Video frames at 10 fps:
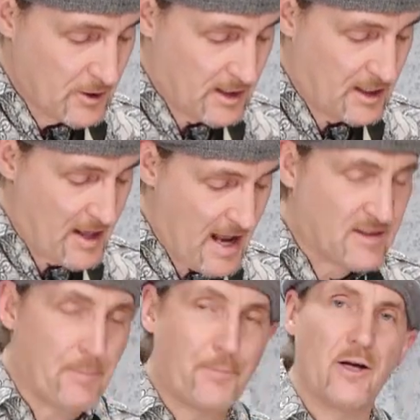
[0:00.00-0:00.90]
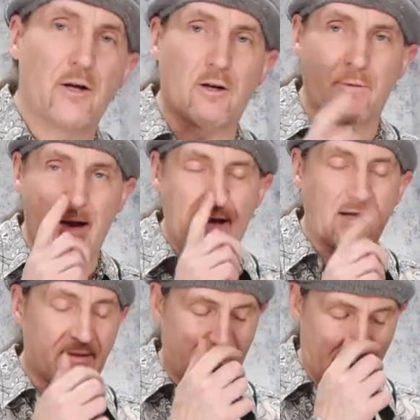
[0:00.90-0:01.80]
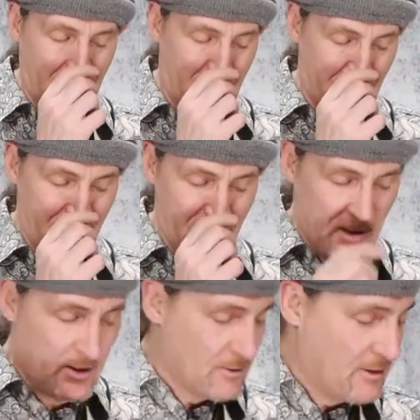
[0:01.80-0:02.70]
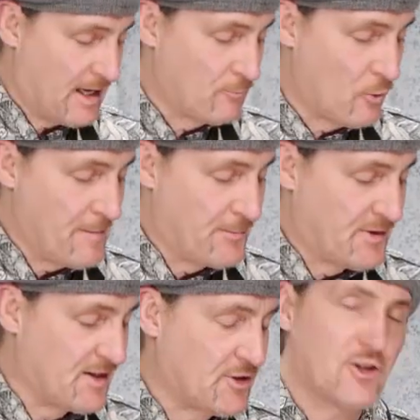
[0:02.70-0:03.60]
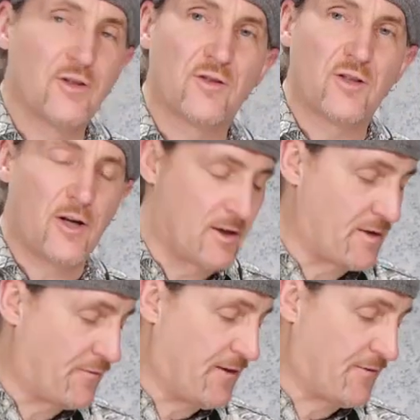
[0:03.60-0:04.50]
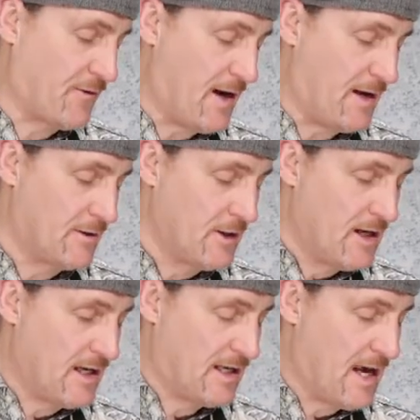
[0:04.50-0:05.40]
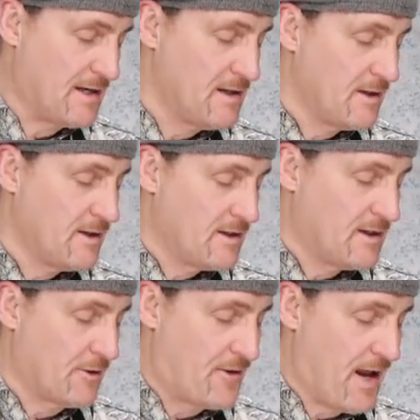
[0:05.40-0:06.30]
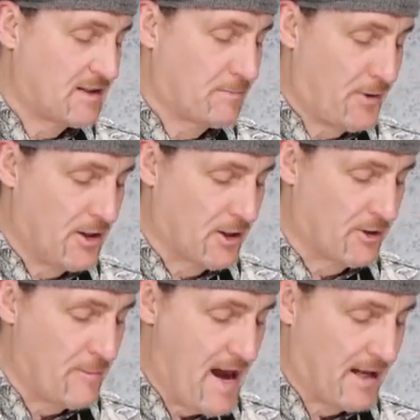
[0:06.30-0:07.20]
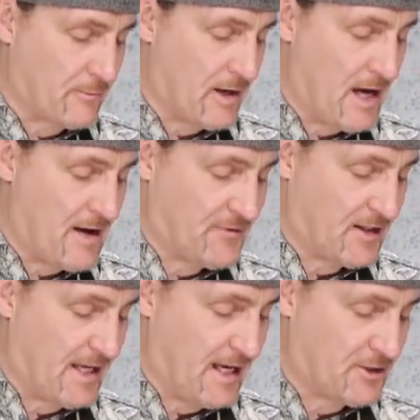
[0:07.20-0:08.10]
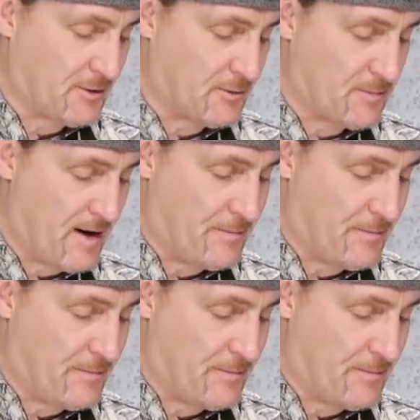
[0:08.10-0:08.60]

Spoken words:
Okay, that's a pure chromatic scale in one position starting on the 5th fret. Again, You know, that's pure chromatic where I have to catch it with my